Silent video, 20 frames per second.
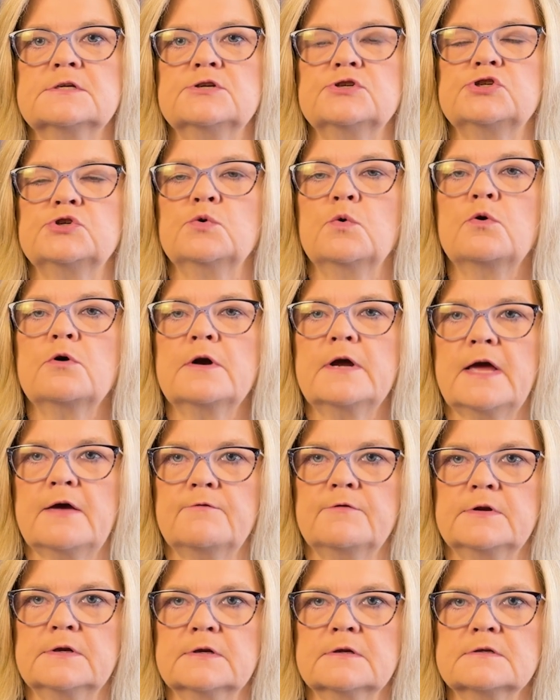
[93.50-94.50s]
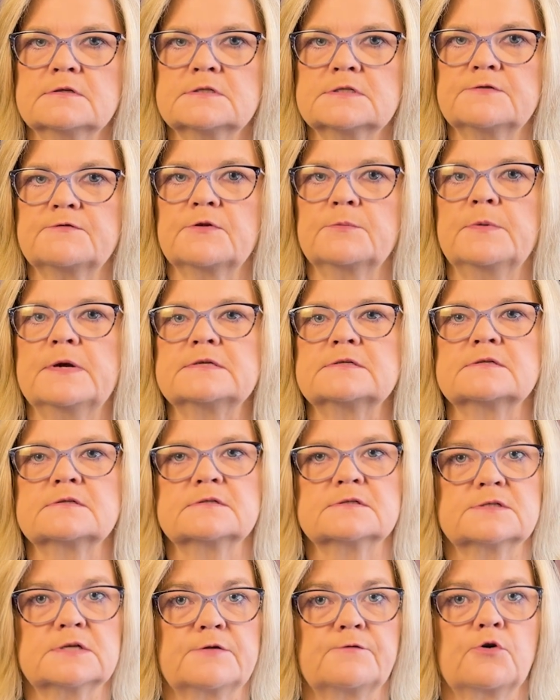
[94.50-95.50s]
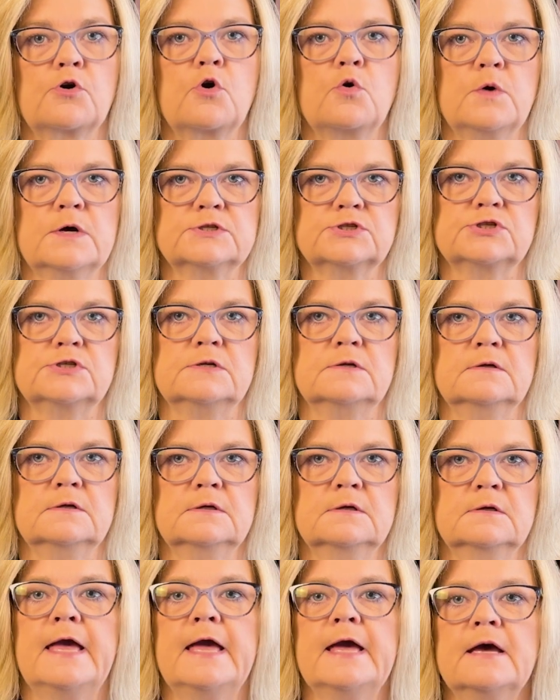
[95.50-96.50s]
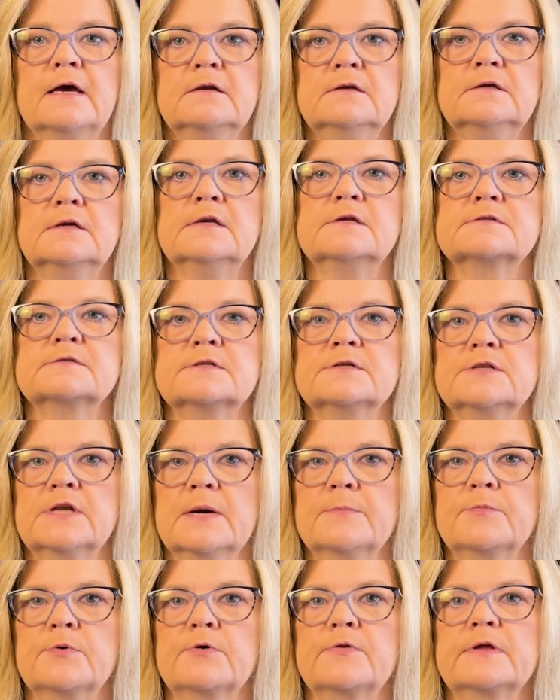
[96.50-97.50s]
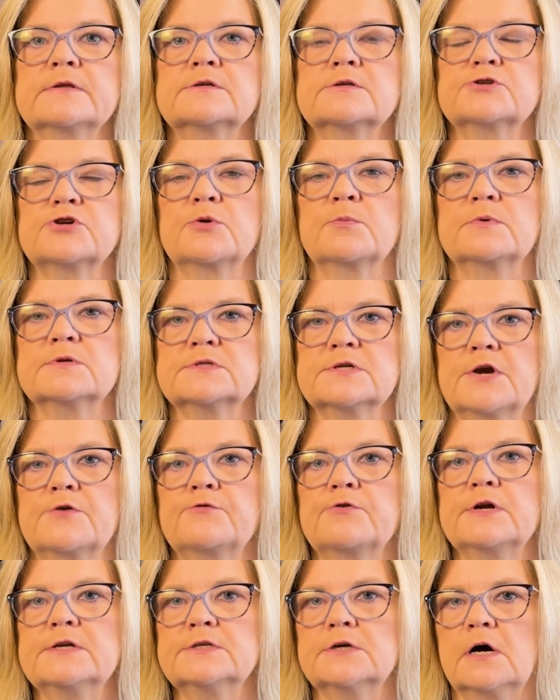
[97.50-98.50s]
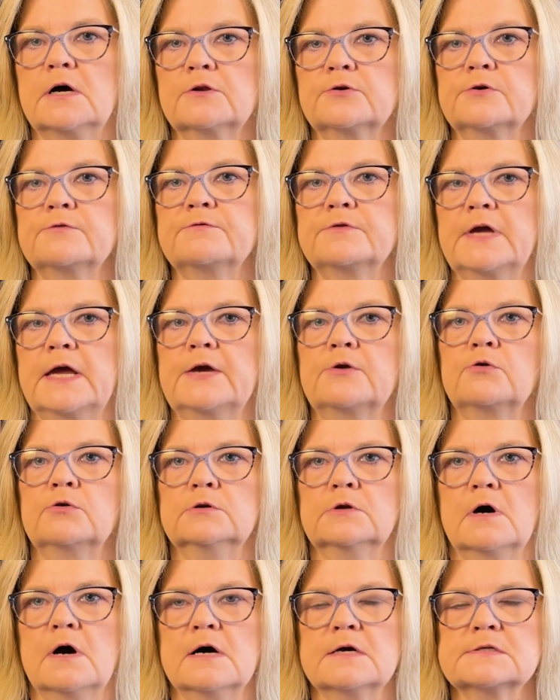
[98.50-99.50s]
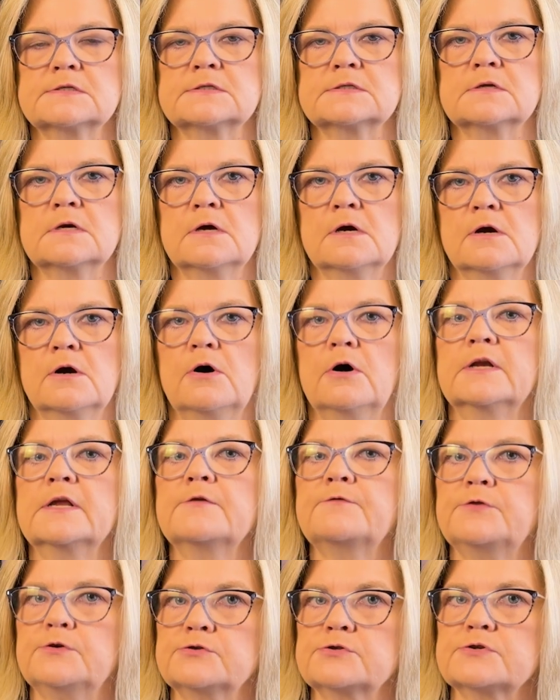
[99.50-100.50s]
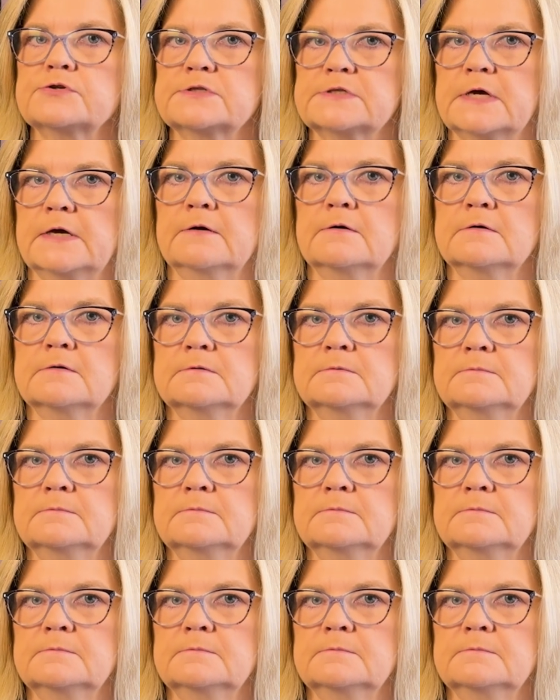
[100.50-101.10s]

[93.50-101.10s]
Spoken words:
is your evidence if the basis is ever questioned, and it's the number that determines every dollar of gain or loss on a future sale.